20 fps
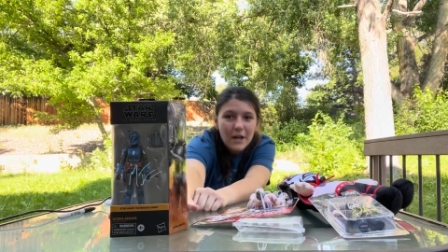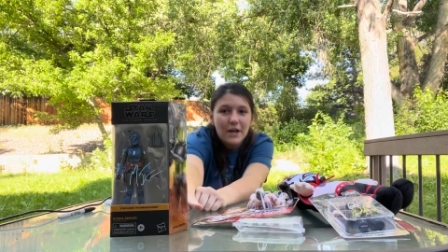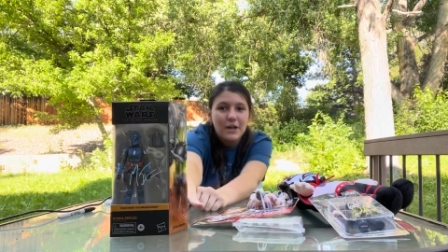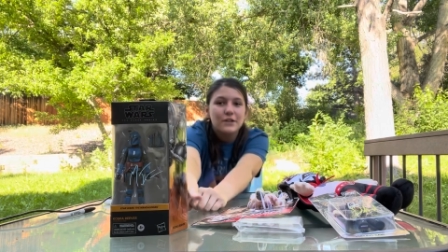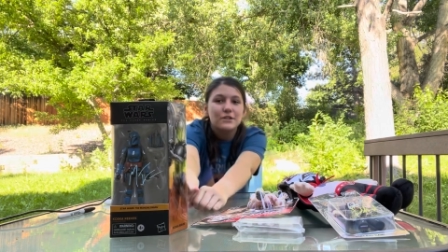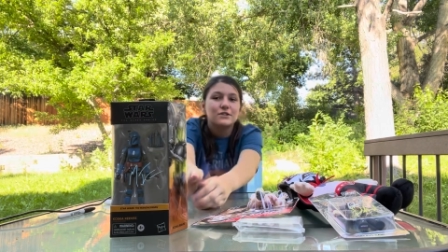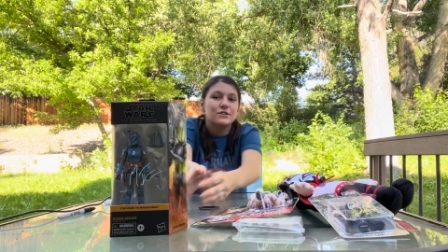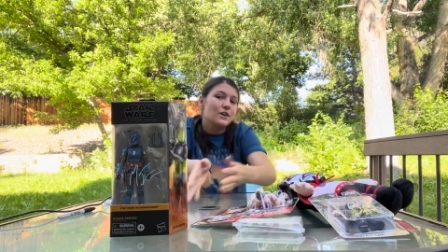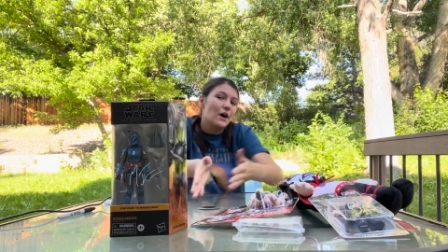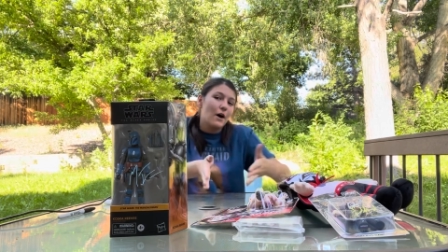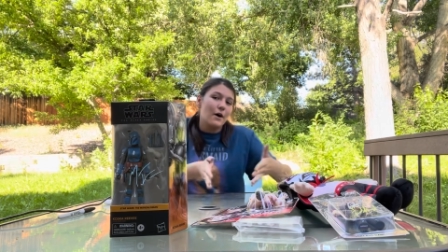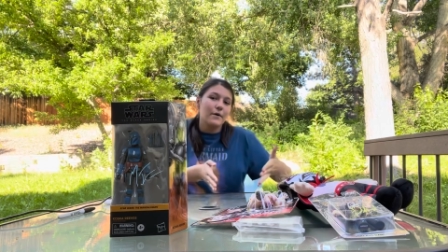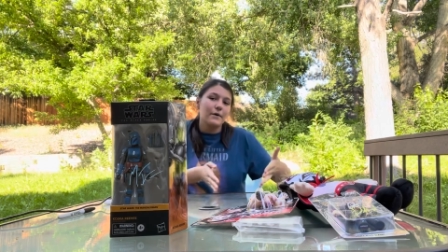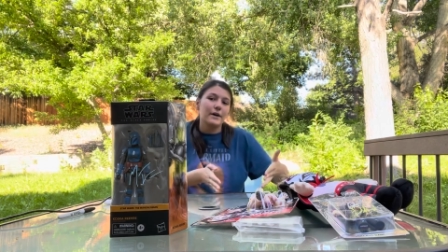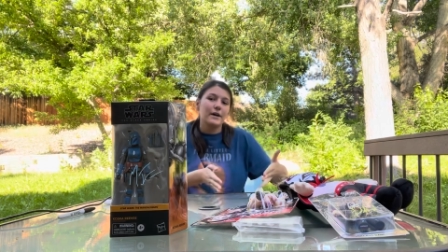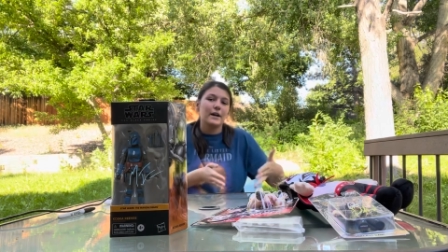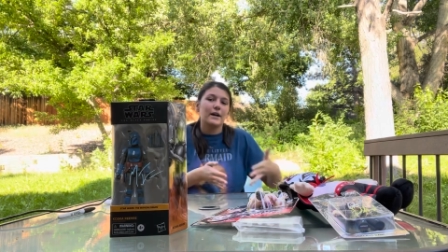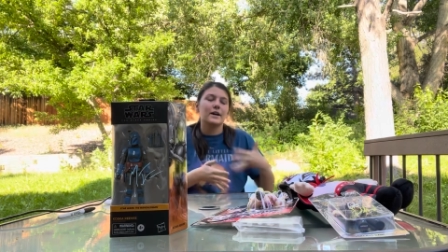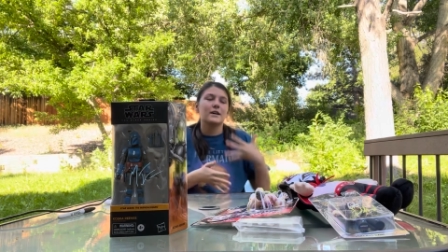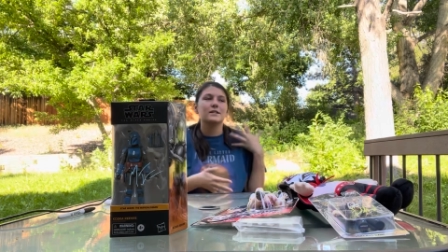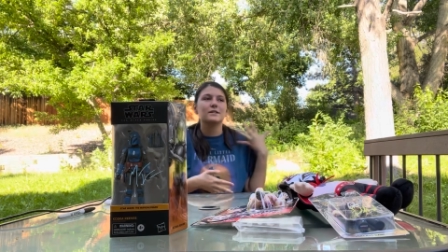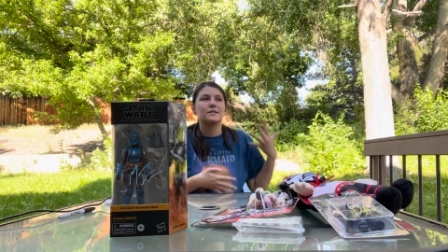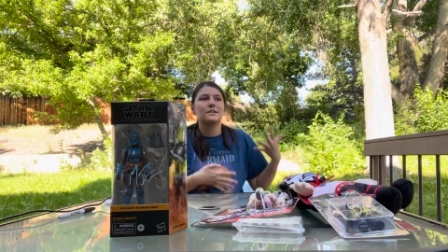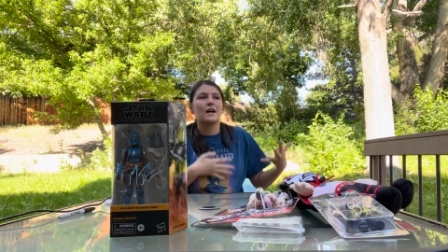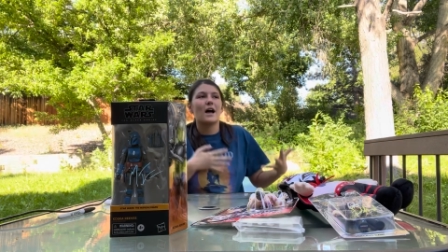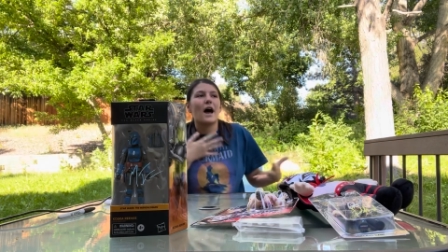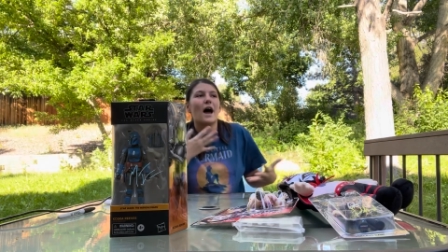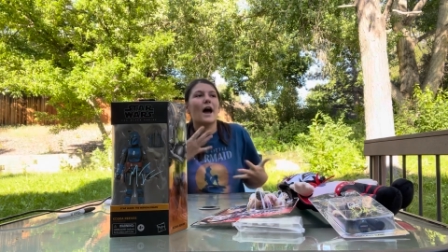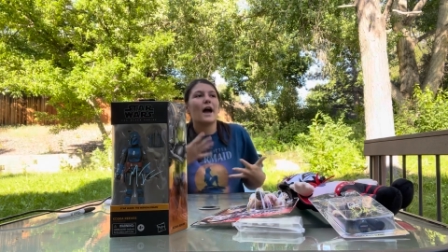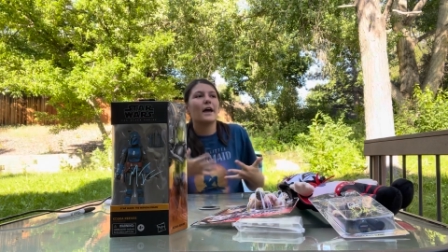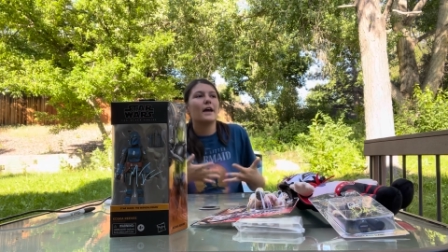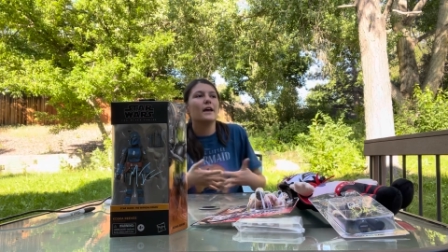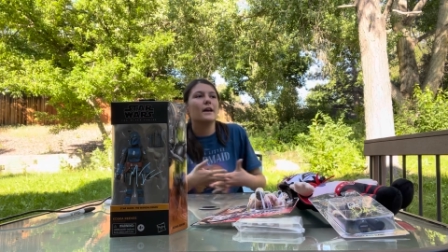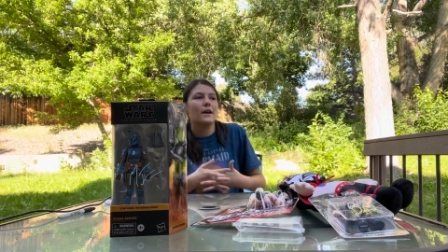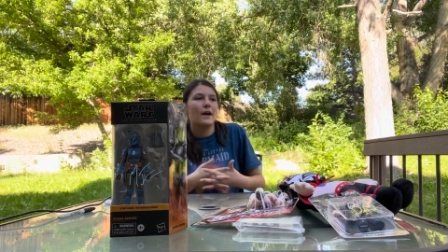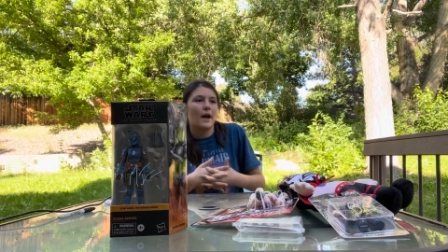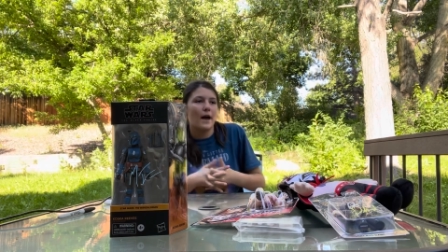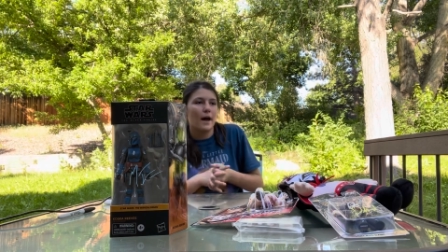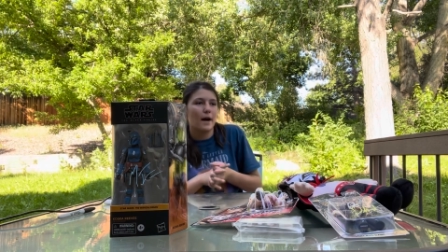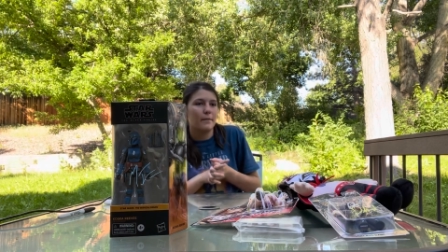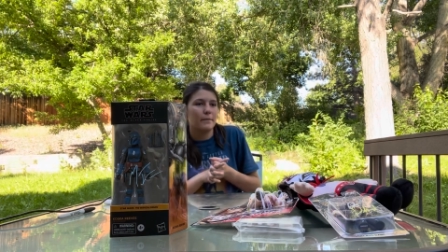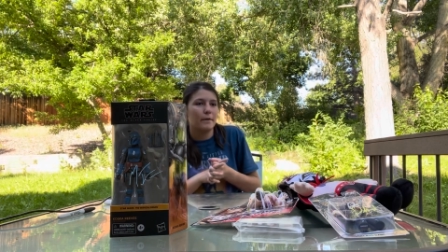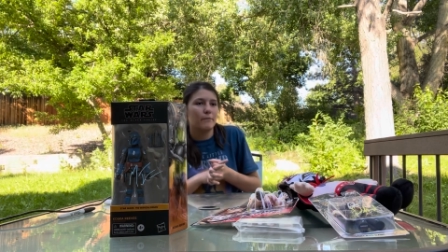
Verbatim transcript: So here, I um,